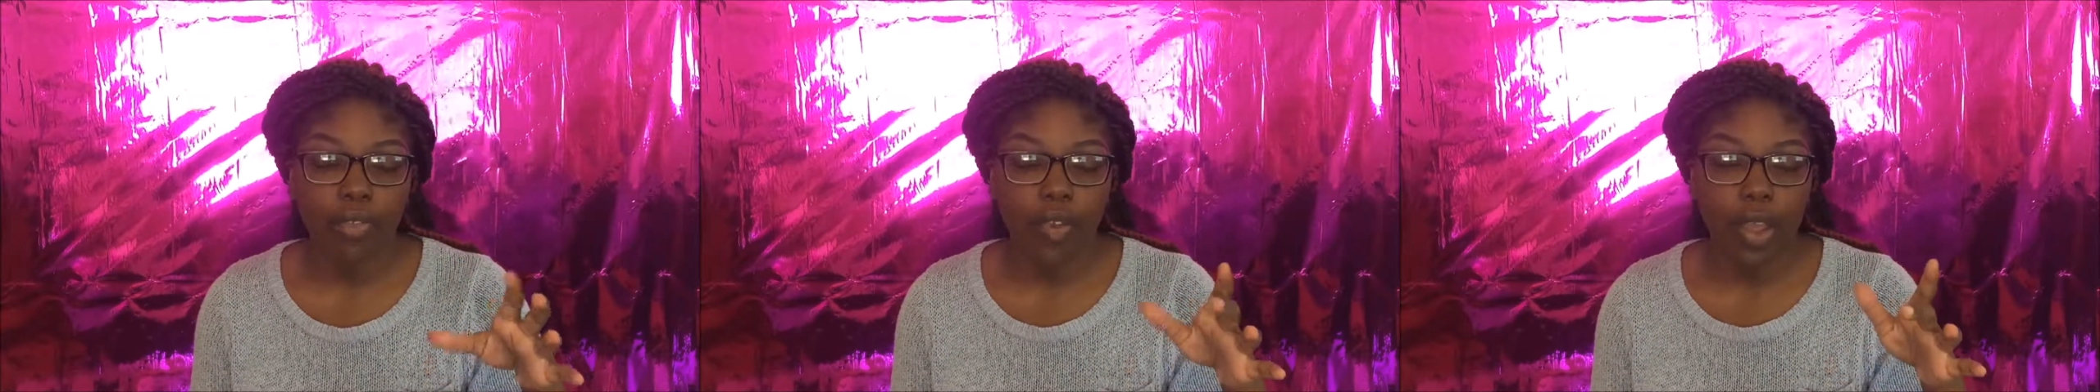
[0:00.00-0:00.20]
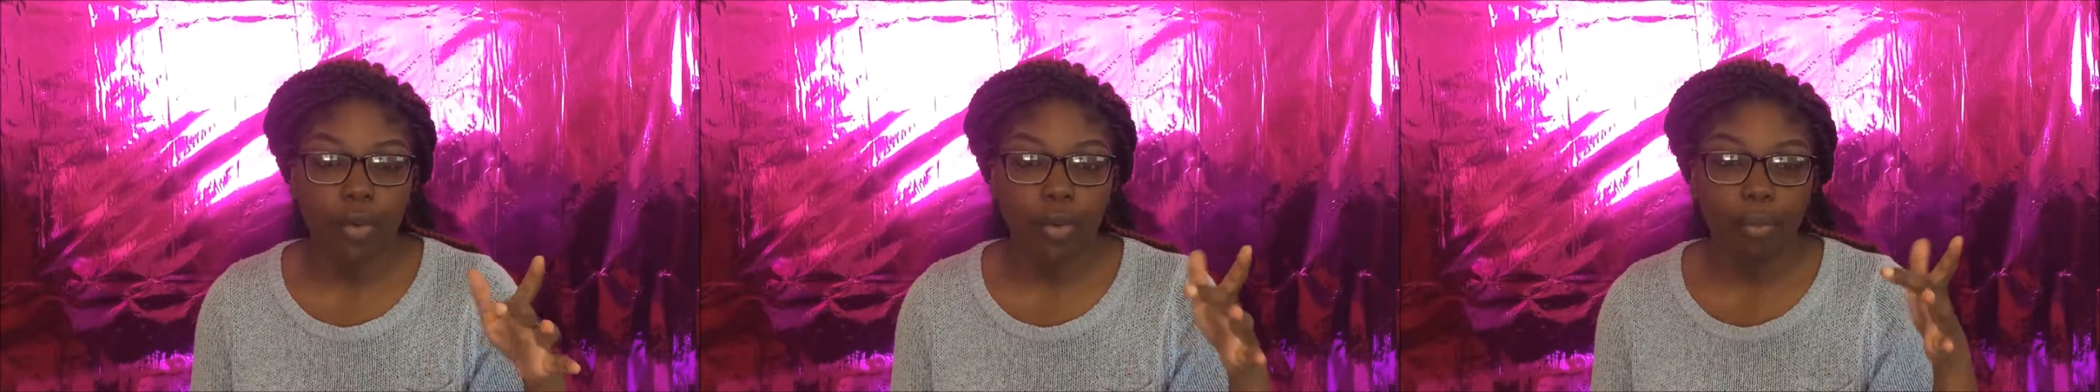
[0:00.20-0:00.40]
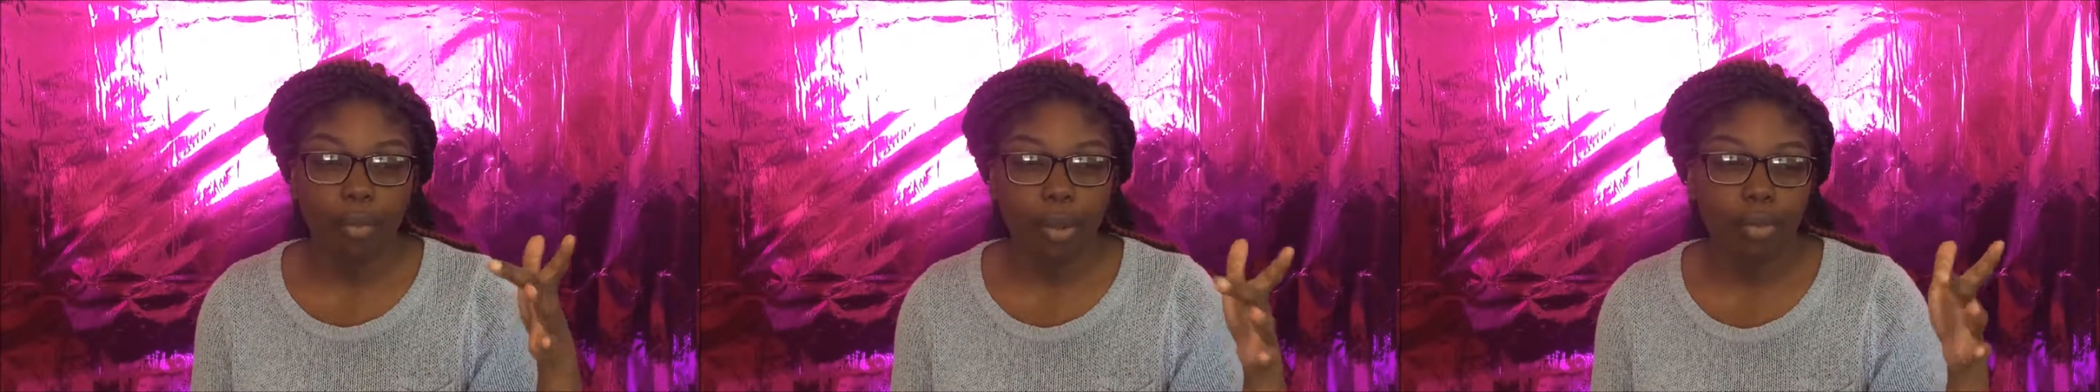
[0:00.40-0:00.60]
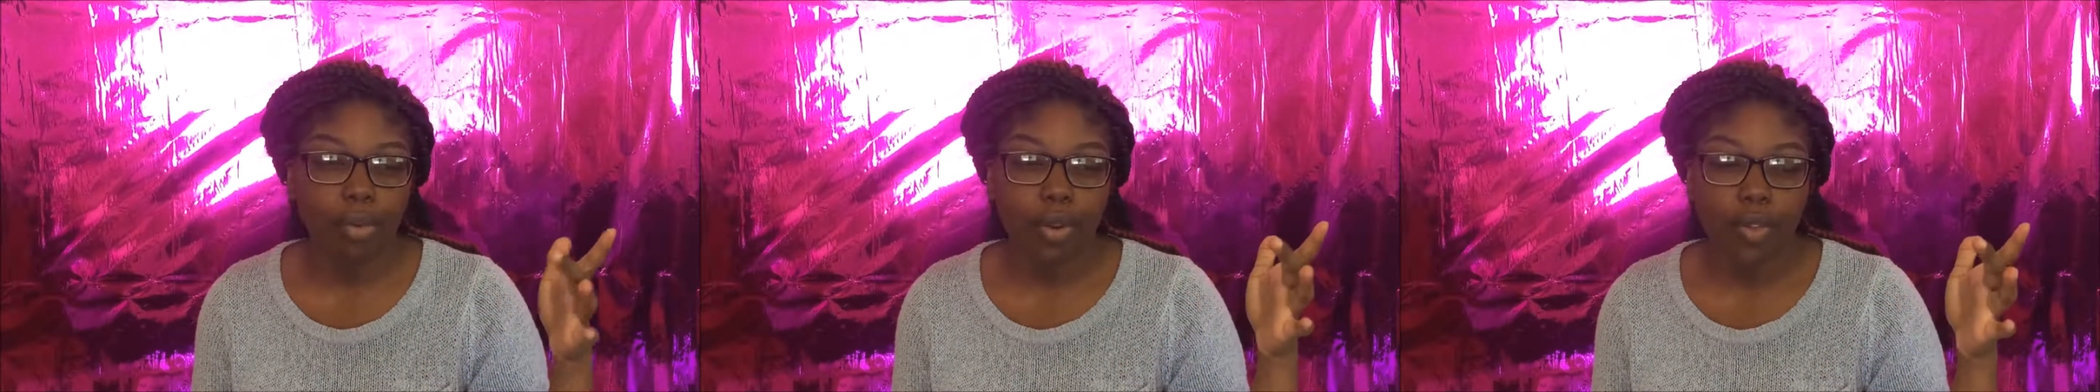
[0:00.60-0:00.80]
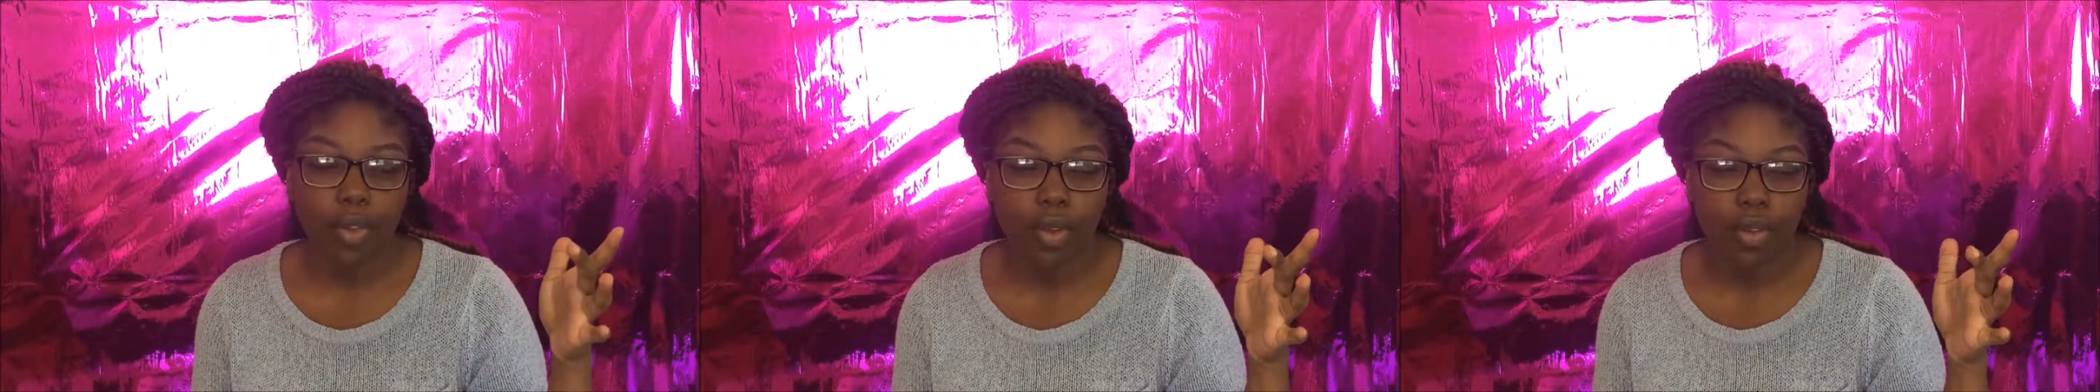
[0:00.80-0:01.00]
if y'all
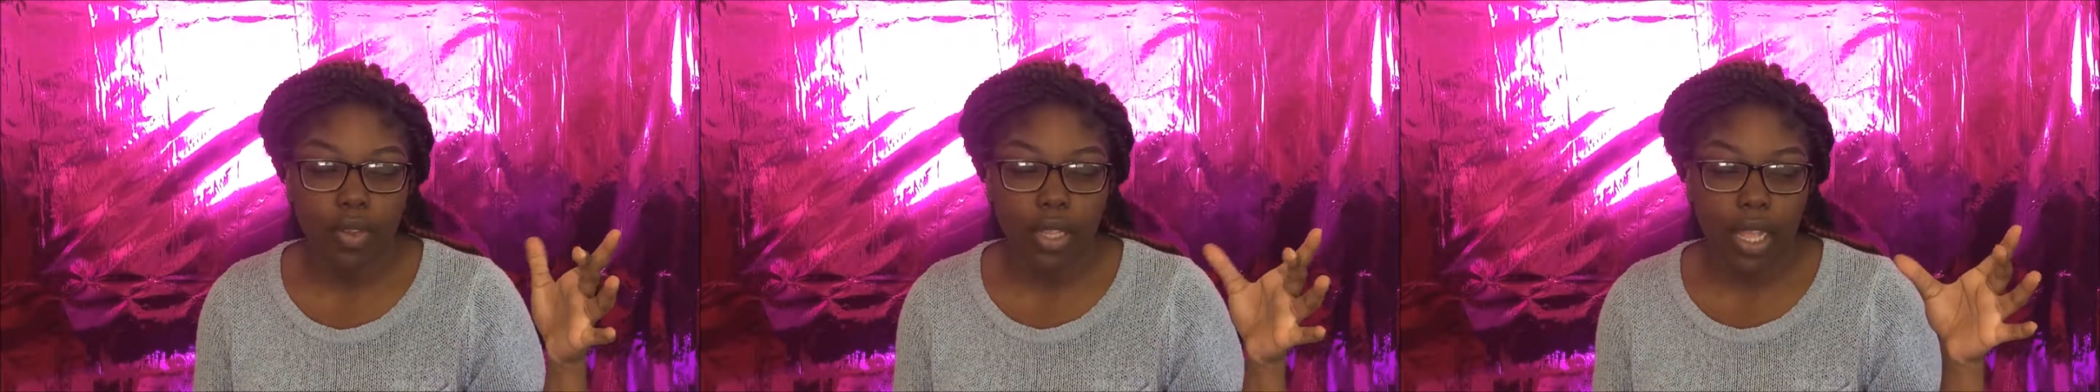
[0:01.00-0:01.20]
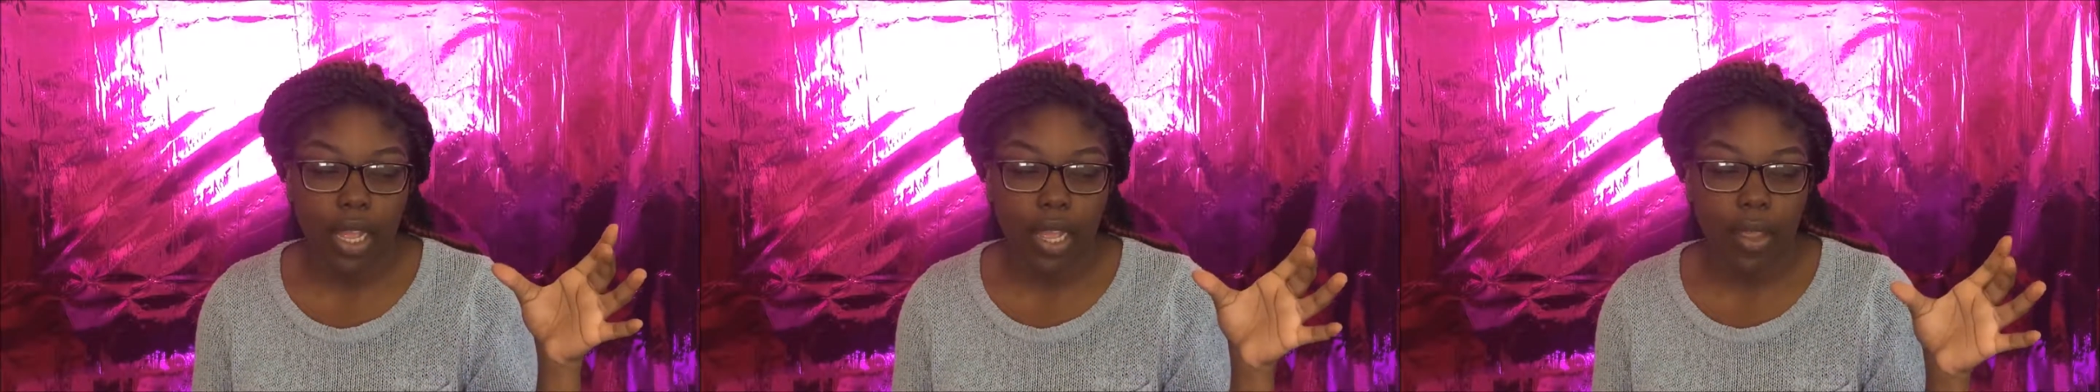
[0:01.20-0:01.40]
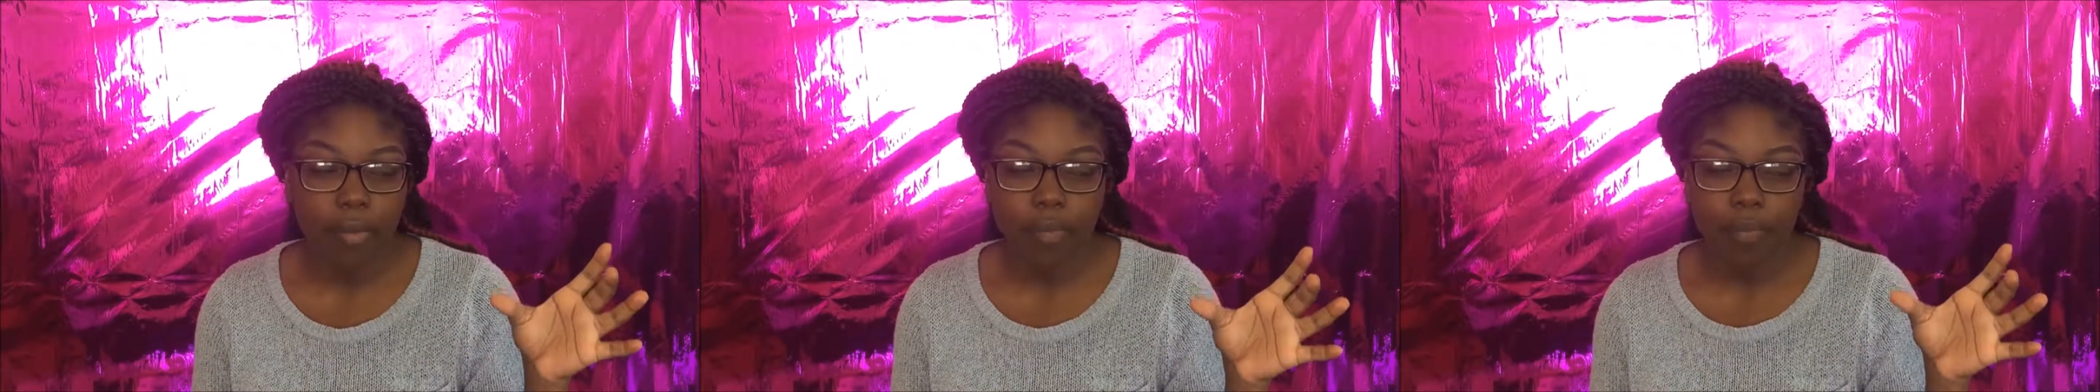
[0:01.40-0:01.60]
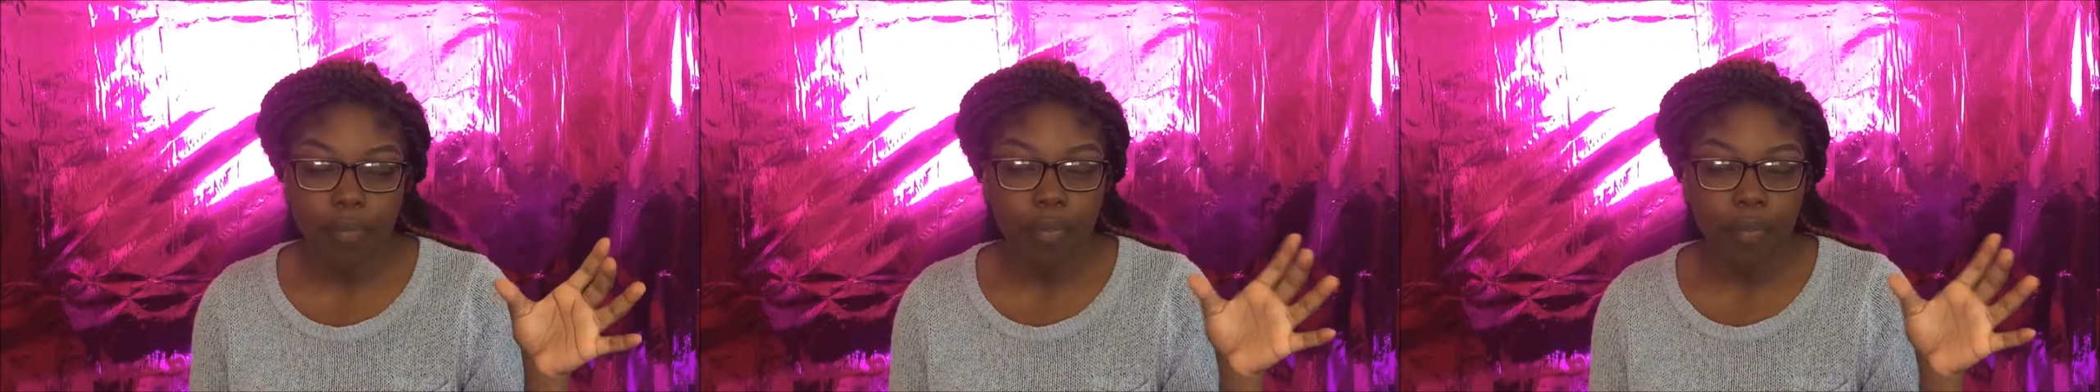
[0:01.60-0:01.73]
remember those like